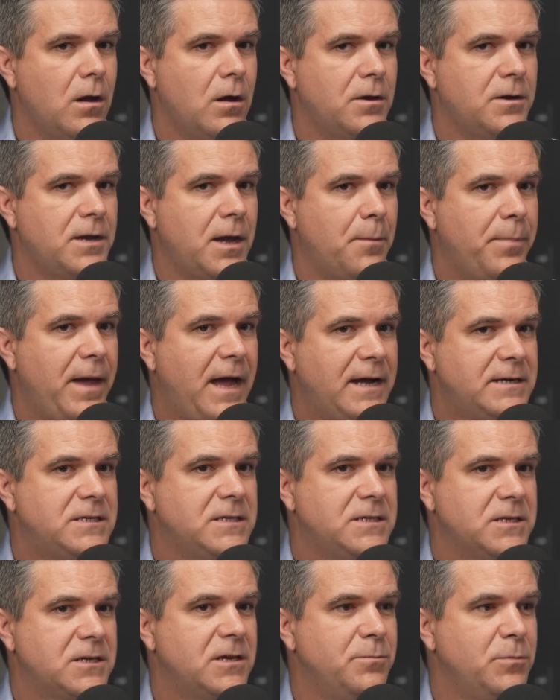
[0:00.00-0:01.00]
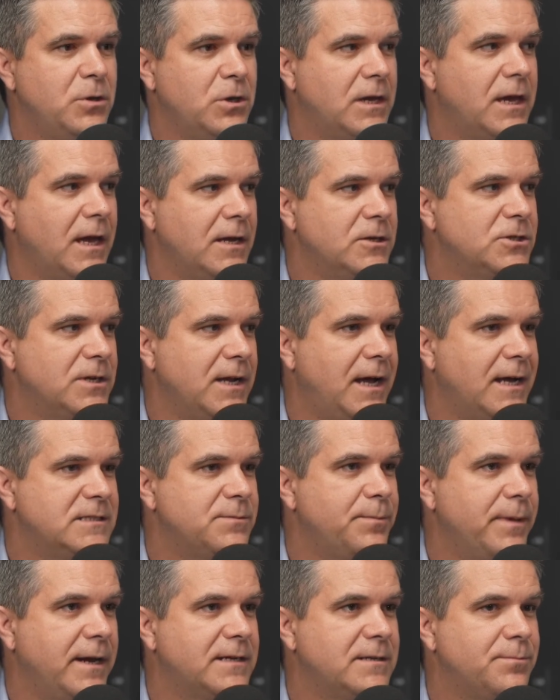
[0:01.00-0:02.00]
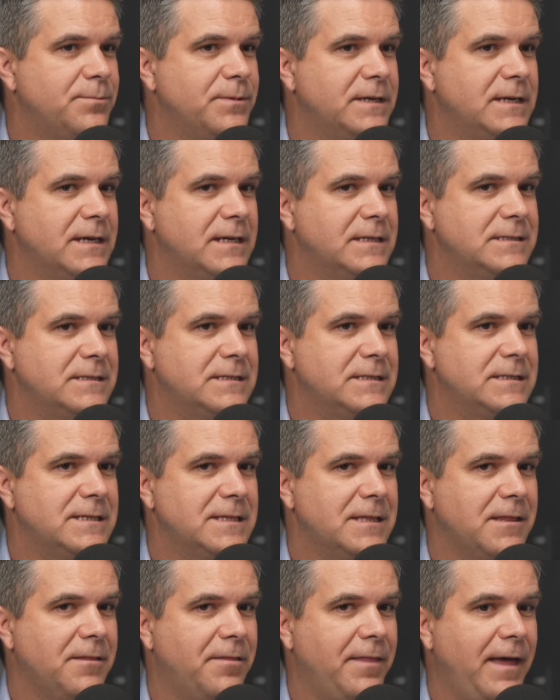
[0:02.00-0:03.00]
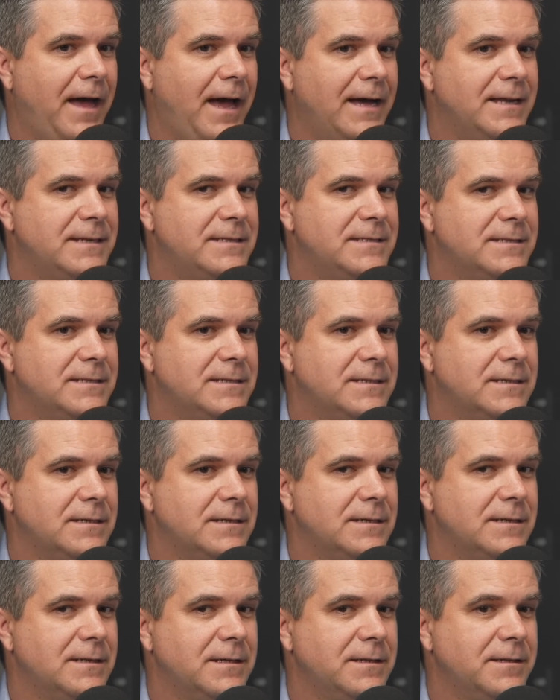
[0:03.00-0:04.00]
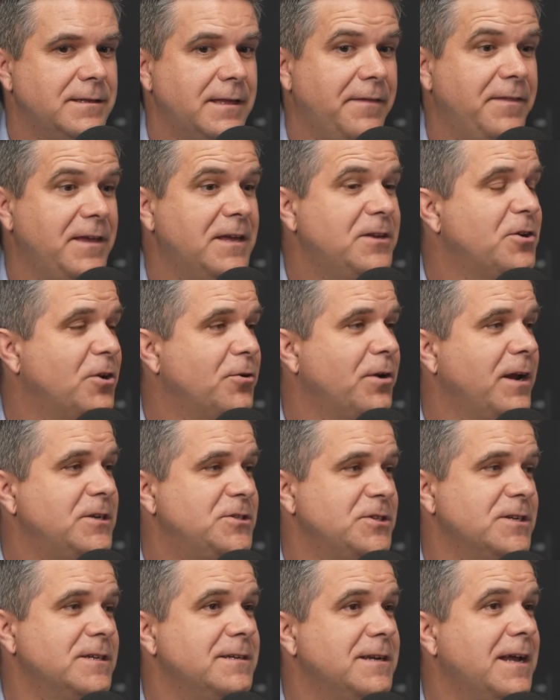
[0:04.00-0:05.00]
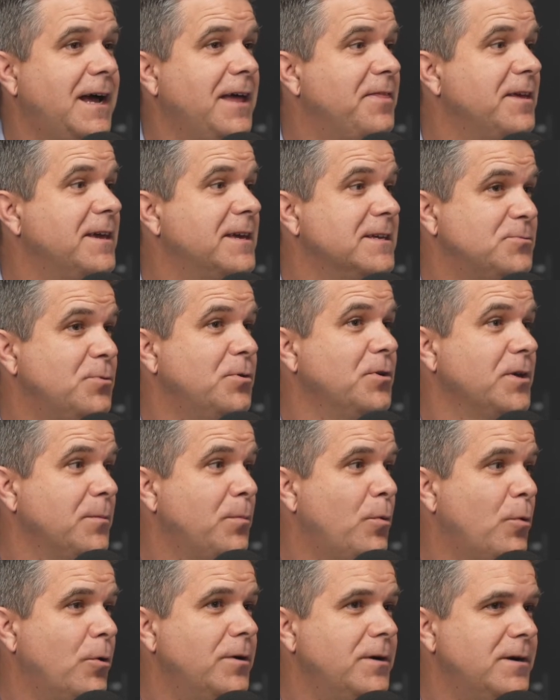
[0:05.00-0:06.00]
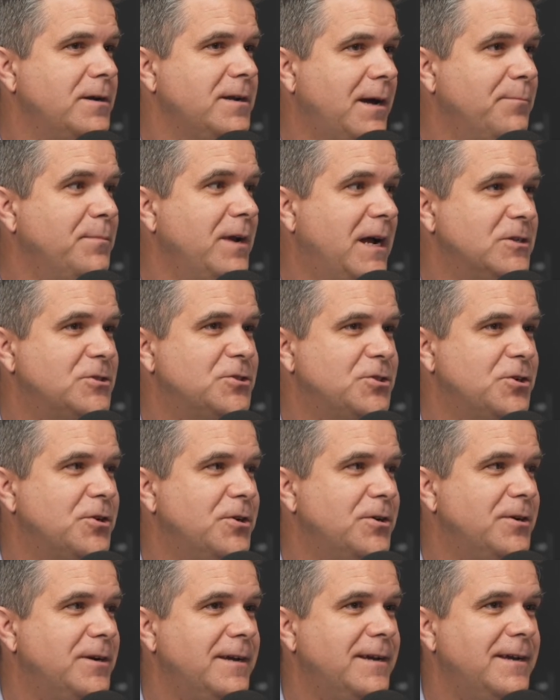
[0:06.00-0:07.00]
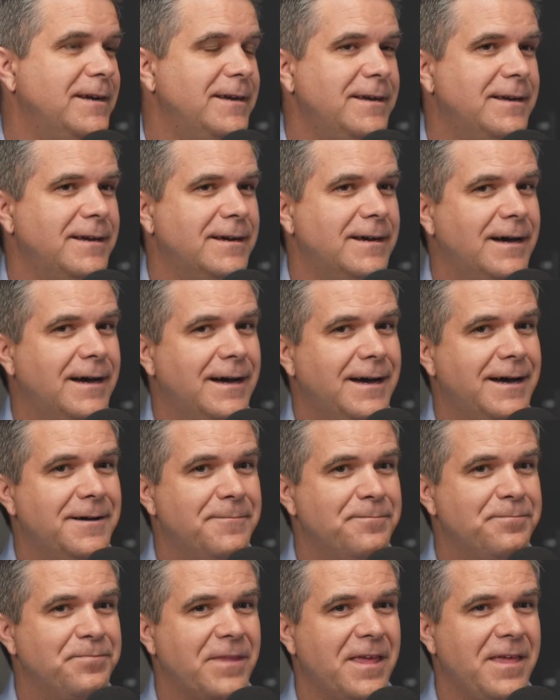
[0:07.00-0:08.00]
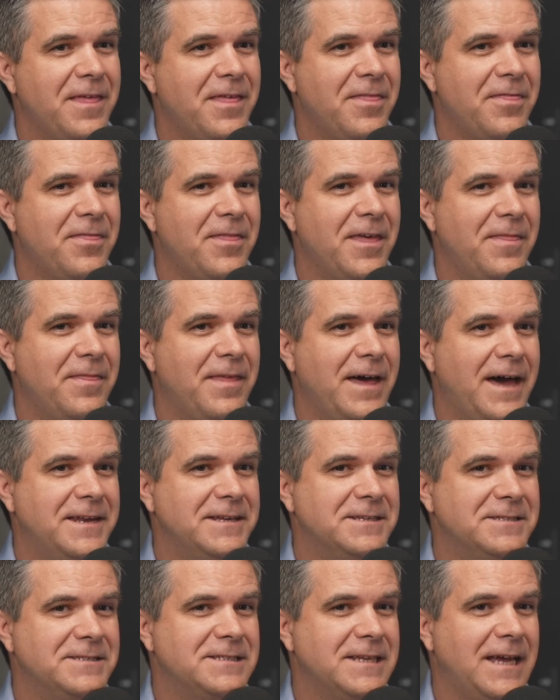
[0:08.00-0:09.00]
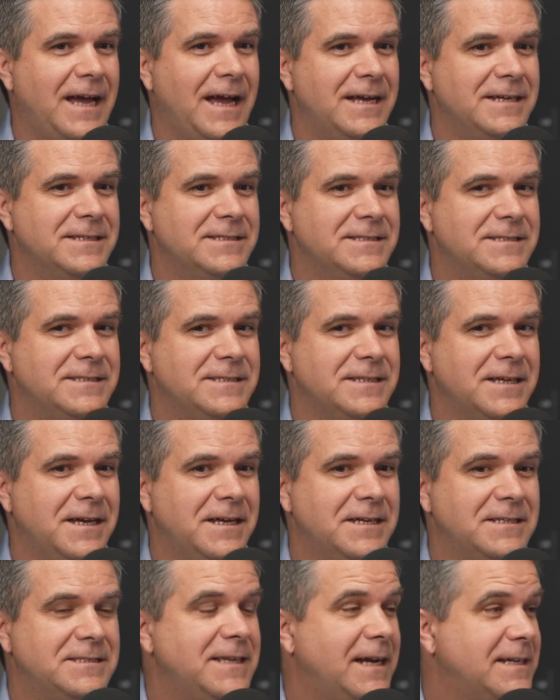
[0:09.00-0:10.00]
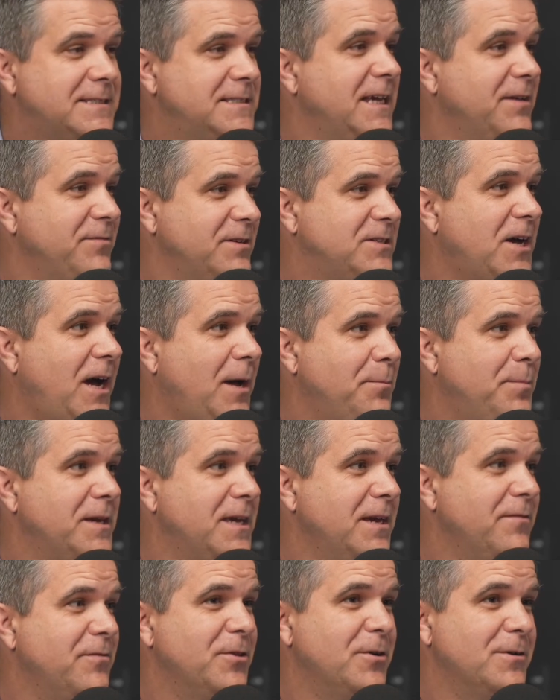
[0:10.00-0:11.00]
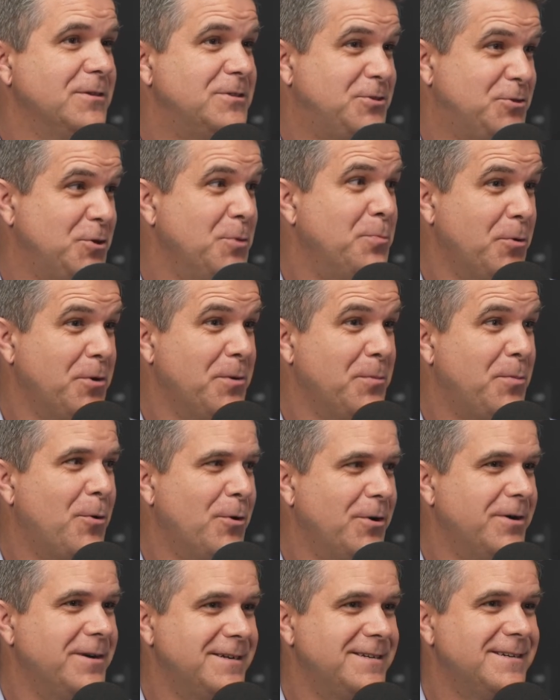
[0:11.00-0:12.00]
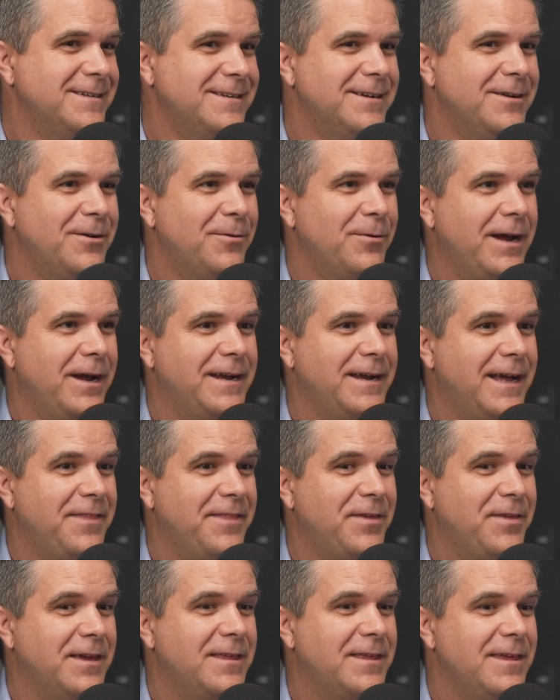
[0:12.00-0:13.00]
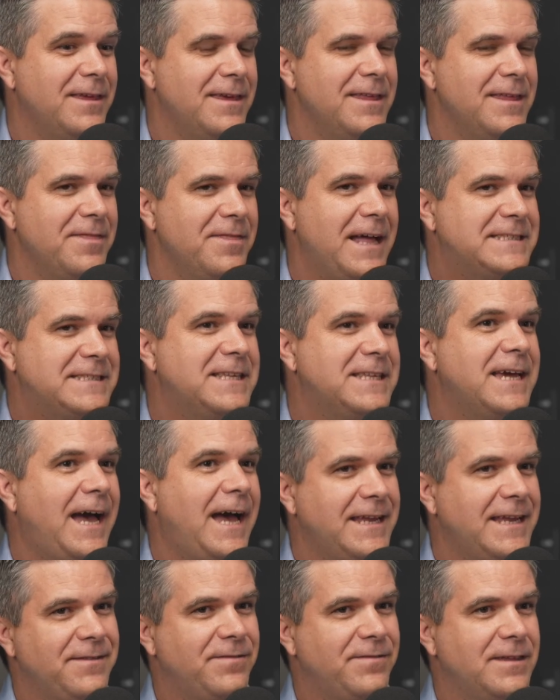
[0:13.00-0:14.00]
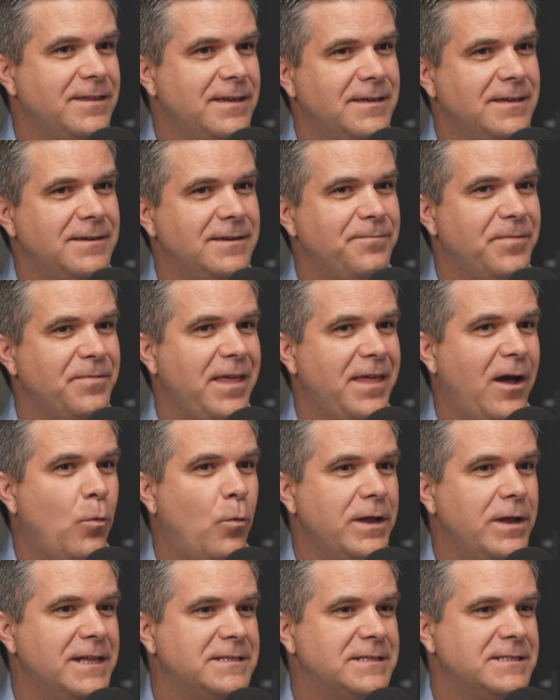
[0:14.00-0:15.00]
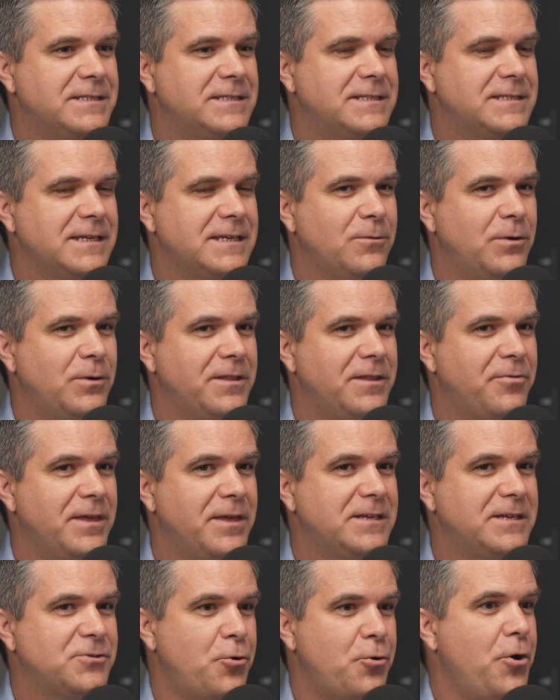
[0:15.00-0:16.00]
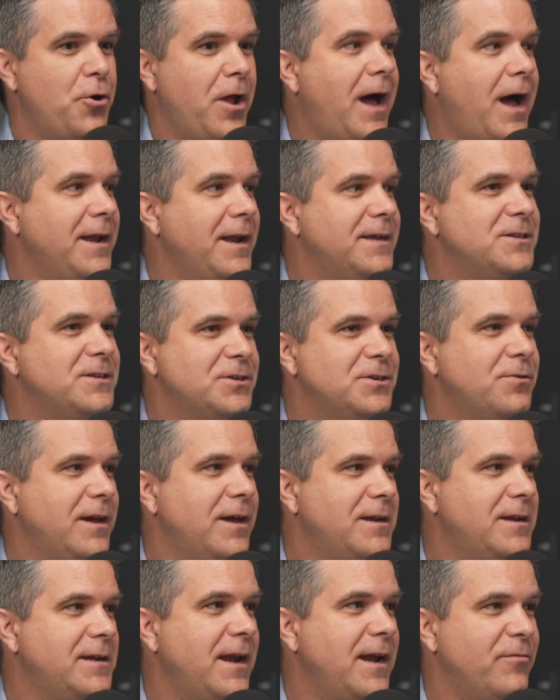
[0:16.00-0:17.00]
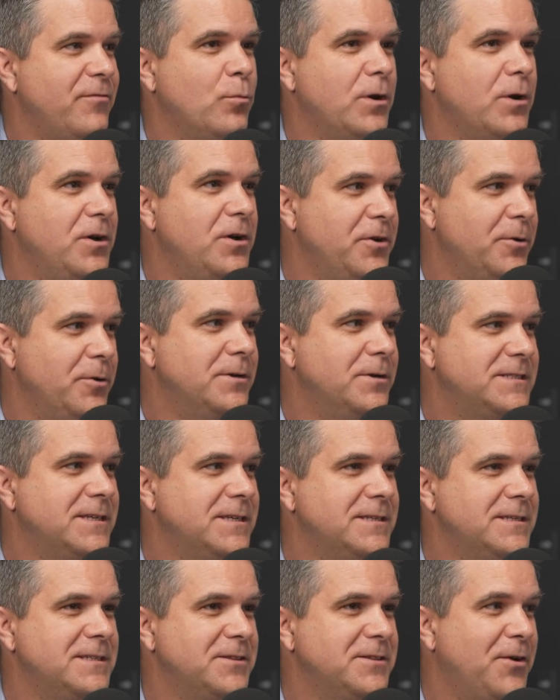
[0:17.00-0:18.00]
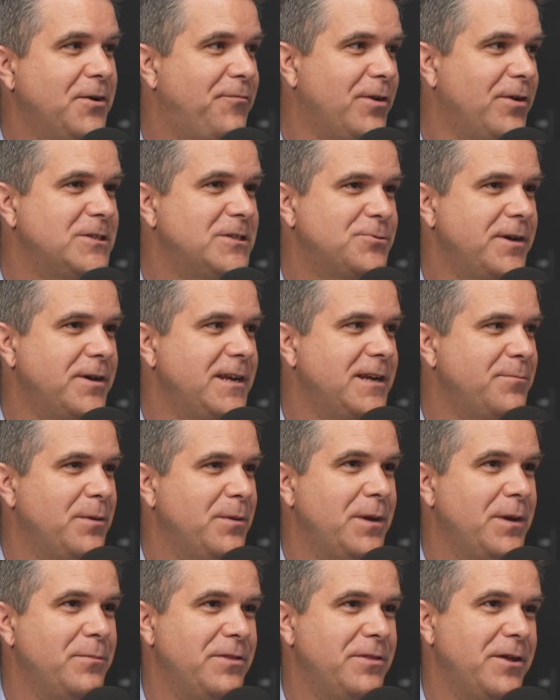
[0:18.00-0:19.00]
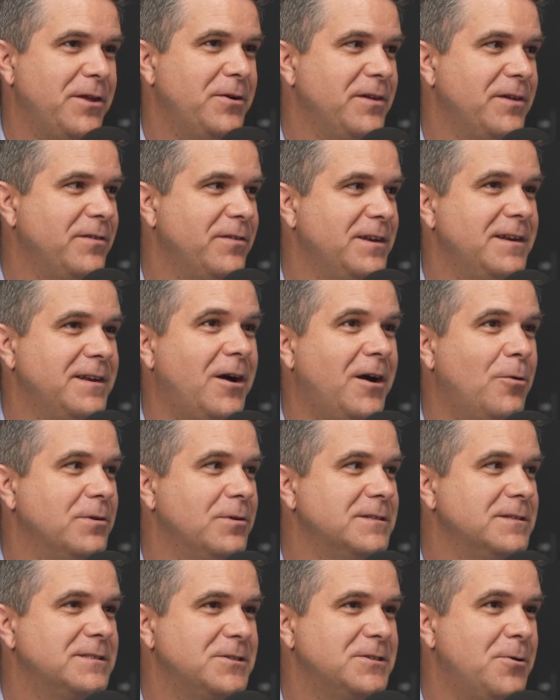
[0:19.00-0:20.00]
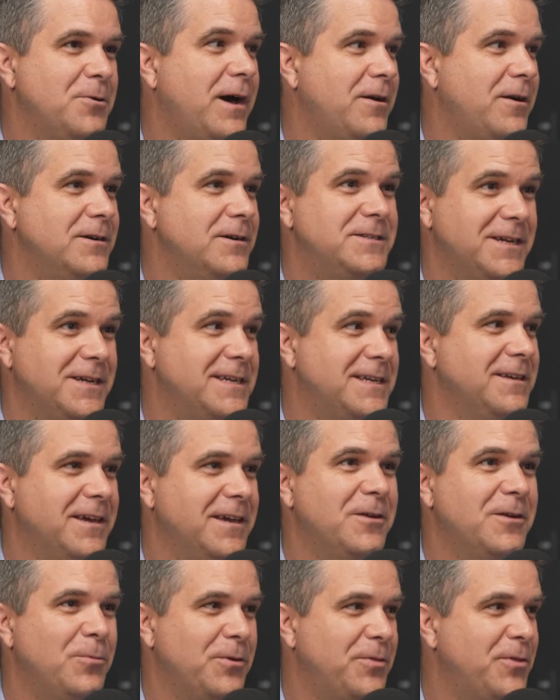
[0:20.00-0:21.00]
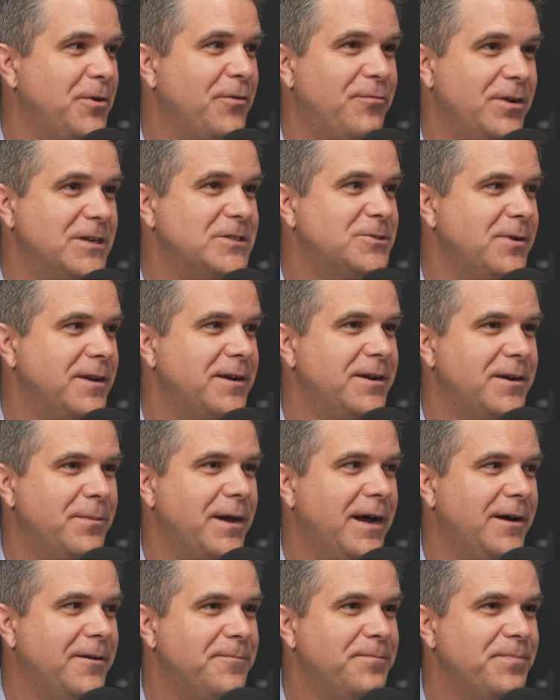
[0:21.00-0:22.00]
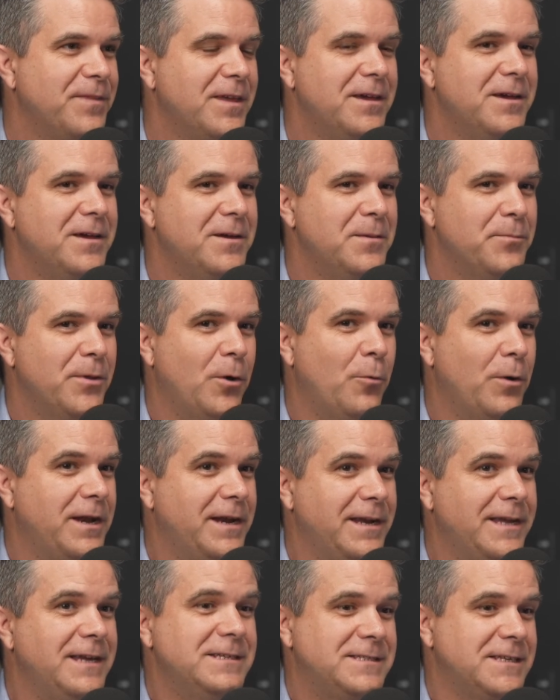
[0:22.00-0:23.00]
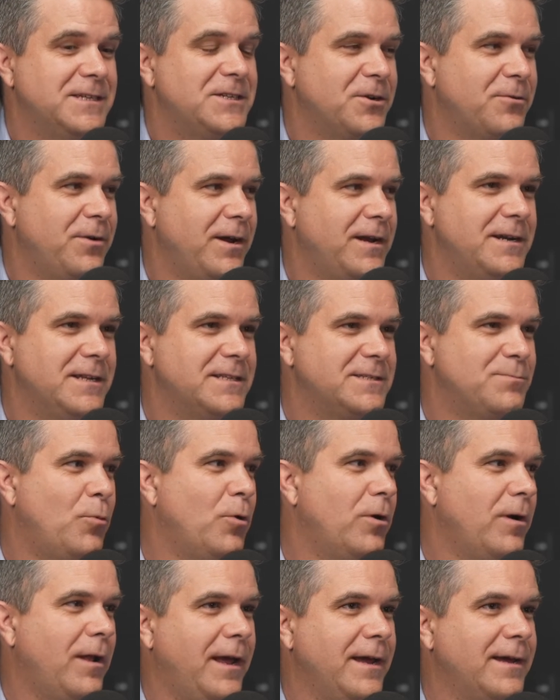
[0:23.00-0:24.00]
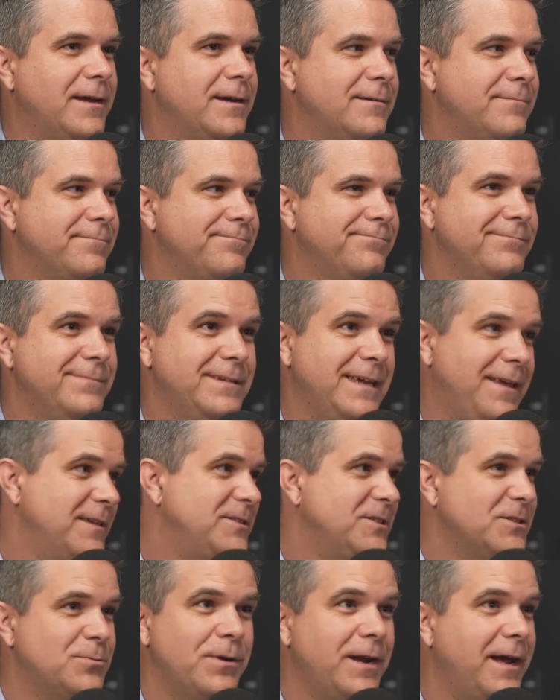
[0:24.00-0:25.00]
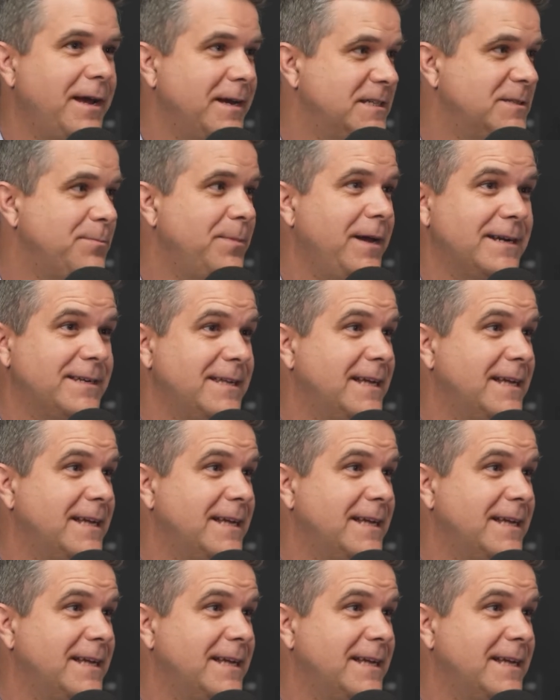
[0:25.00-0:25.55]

Now back to the communication aspect, because the integration I think is really important. I'm not sure that is as sexy of a topic, even though it's super important, right? I think that's the kind of thing that when things are not integrated, everyone notices and they're frustrated, but maybe they don't even always know how to articulate what they're frustrated about. But when it is integrated, it's more like, yeah, that's just what I expect.